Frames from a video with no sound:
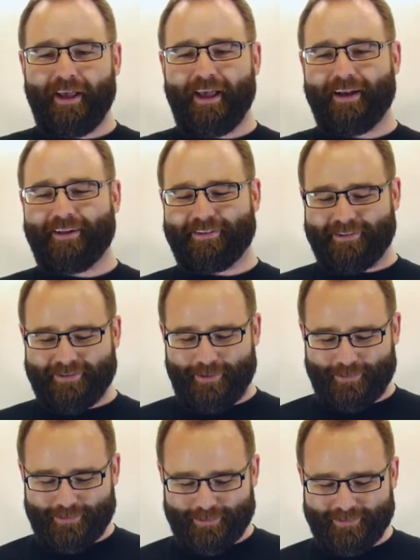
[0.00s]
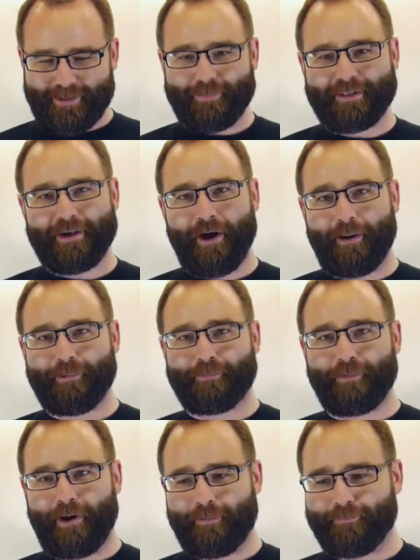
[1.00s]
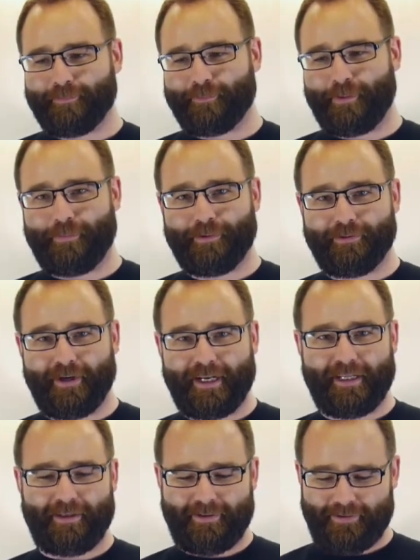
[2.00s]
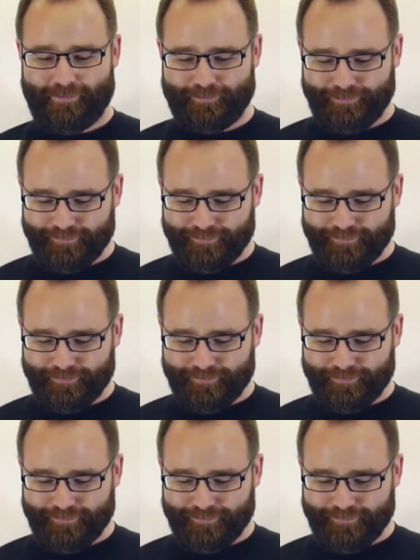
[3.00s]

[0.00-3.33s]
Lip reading: and I'll just go through some of the common problems people run into.